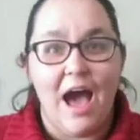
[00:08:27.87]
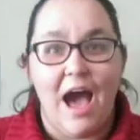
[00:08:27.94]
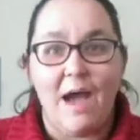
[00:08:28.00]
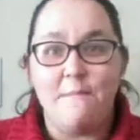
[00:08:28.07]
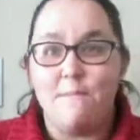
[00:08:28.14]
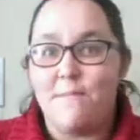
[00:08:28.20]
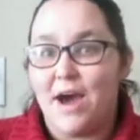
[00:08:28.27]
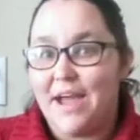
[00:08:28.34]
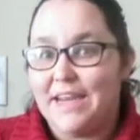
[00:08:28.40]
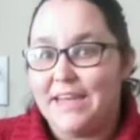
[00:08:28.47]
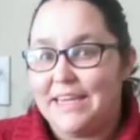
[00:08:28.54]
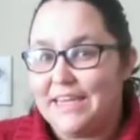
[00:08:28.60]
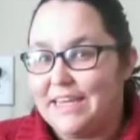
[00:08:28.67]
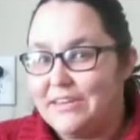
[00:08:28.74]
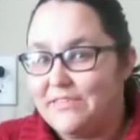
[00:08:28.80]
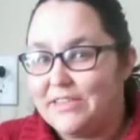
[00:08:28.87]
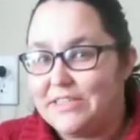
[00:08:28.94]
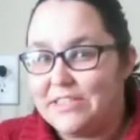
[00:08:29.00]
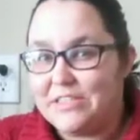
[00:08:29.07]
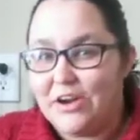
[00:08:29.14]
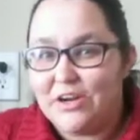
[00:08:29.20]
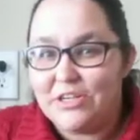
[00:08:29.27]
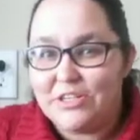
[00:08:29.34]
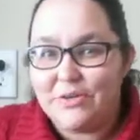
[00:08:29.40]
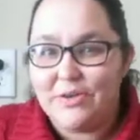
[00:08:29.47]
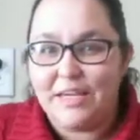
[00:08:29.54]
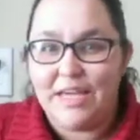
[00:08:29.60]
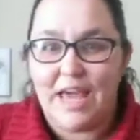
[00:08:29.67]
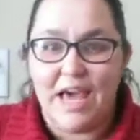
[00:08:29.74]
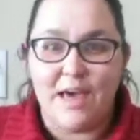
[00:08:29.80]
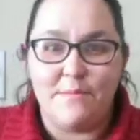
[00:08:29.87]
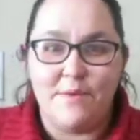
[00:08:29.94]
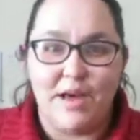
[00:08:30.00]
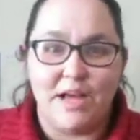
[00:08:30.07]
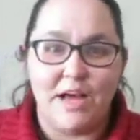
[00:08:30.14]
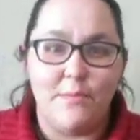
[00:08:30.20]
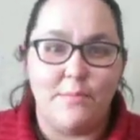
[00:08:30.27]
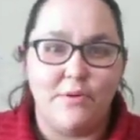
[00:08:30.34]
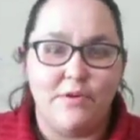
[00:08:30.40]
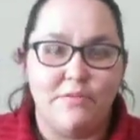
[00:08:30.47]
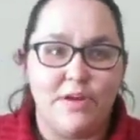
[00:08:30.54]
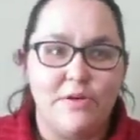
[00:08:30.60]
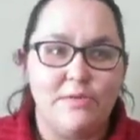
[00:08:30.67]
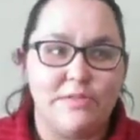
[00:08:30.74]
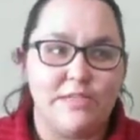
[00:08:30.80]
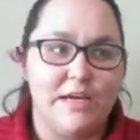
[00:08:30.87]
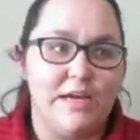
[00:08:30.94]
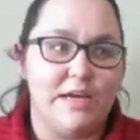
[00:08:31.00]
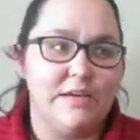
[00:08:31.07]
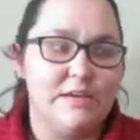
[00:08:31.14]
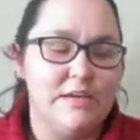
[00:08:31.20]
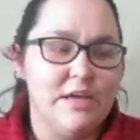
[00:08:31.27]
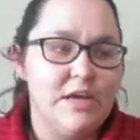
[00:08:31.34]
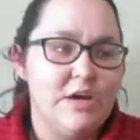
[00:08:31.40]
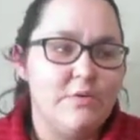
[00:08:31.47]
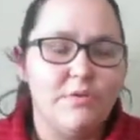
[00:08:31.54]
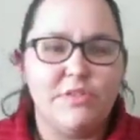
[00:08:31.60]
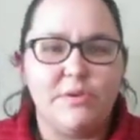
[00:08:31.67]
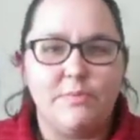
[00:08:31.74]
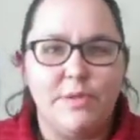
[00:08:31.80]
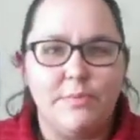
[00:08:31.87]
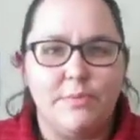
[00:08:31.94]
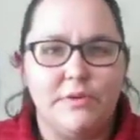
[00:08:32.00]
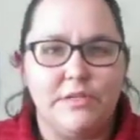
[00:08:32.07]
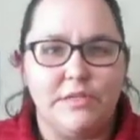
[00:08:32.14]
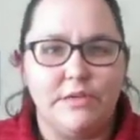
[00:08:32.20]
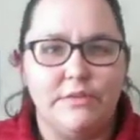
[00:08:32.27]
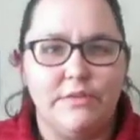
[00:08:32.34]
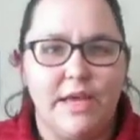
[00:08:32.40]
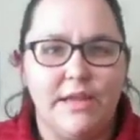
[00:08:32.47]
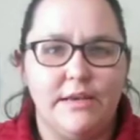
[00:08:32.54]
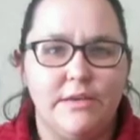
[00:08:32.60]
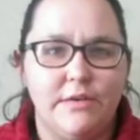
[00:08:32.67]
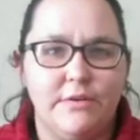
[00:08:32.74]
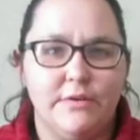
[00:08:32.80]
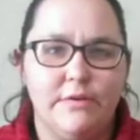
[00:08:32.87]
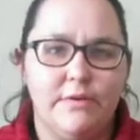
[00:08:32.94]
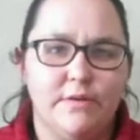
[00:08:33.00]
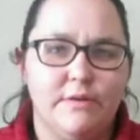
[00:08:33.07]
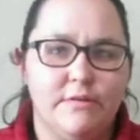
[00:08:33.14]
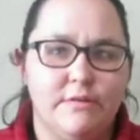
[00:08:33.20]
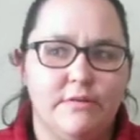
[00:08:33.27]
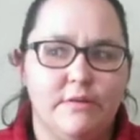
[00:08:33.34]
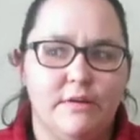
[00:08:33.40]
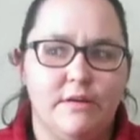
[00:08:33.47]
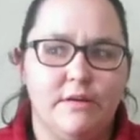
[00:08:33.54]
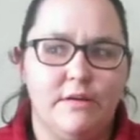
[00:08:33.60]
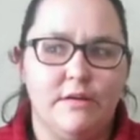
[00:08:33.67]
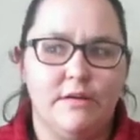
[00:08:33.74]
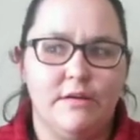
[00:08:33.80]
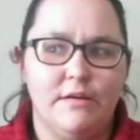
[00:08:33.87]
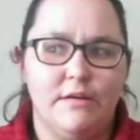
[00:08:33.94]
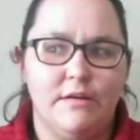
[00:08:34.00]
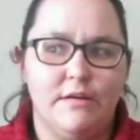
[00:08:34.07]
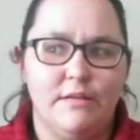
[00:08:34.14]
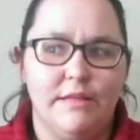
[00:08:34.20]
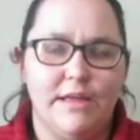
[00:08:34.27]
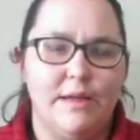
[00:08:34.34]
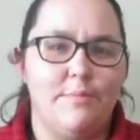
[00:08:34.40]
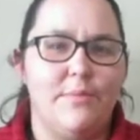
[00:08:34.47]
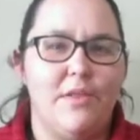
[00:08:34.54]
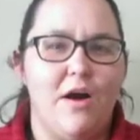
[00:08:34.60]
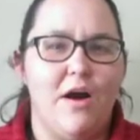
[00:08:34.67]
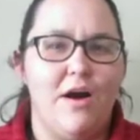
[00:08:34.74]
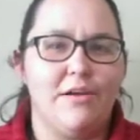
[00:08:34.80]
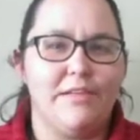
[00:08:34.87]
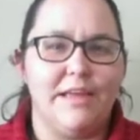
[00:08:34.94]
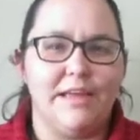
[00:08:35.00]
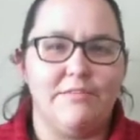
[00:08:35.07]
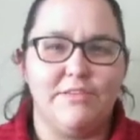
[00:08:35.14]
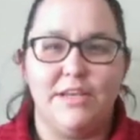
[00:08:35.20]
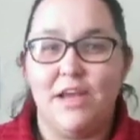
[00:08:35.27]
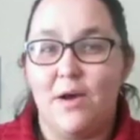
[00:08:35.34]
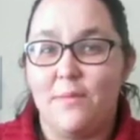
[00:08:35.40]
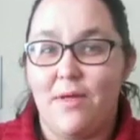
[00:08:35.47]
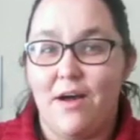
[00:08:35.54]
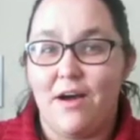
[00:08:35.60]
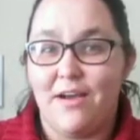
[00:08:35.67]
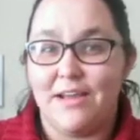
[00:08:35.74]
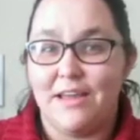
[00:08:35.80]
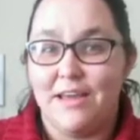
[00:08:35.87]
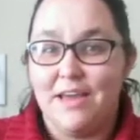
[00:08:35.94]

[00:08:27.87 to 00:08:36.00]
I might even start doing a couple of those, what do people do? They do like a blog, like a video blog